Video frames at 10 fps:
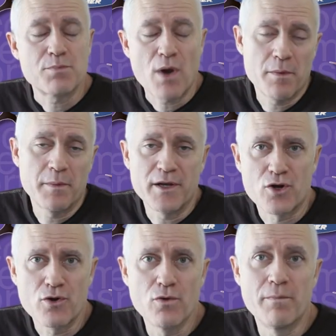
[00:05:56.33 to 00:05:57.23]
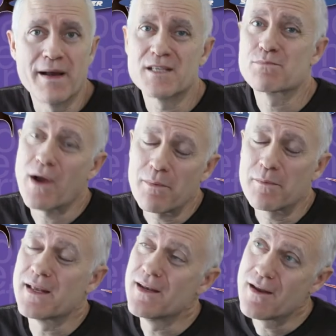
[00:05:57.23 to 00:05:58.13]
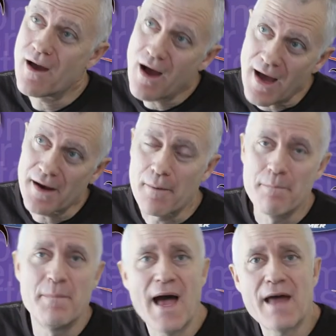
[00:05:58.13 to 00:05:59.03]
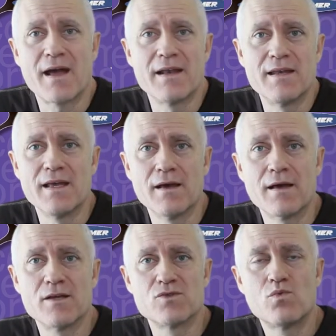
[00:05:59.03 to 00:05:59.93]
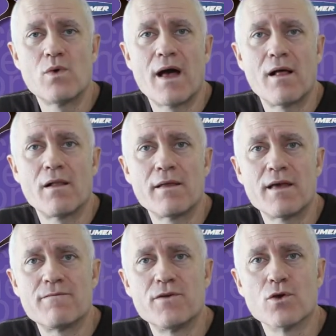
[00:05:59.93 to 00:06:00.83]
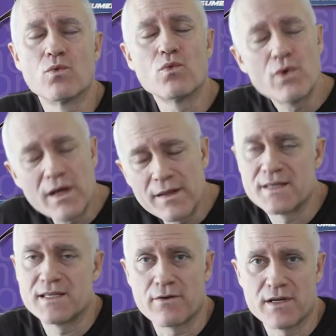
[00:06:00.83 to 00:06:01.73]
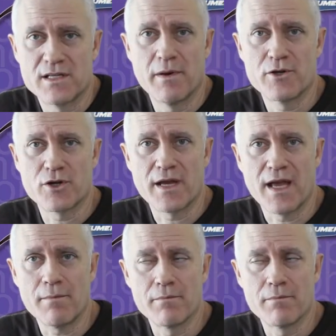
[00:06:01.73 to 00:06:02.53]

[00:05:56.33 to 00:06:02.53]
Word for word: That's probably true, but it's probably not a bad idea as well if you're really serious about your